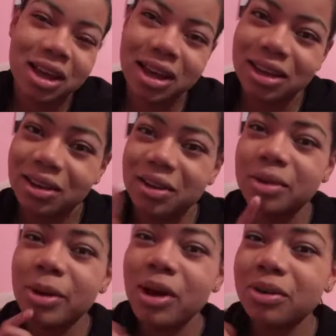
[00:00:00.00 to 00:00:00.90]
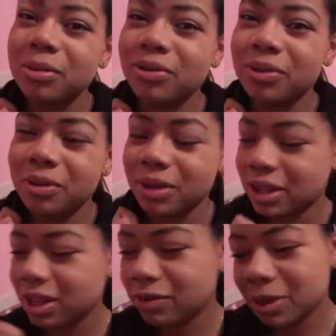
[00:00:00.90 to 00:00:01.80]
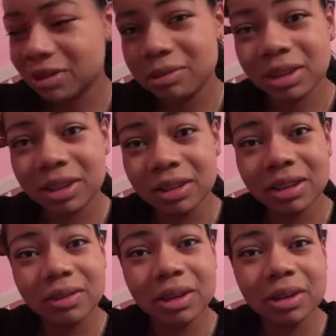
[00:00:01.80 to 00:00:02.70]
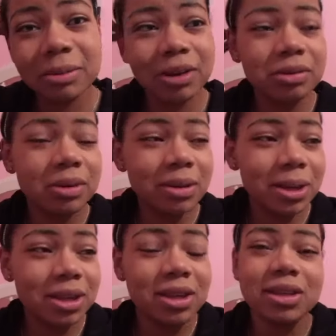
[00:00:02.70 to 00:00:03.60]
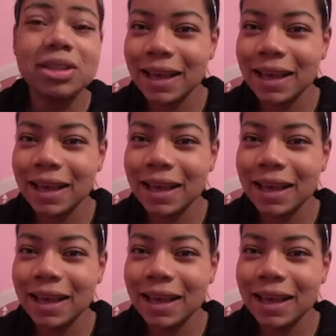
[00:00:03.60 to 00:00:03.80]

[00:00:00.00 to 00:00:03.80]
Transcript: I get her a bottle before we leave because we need to leave here in about 20 minutes.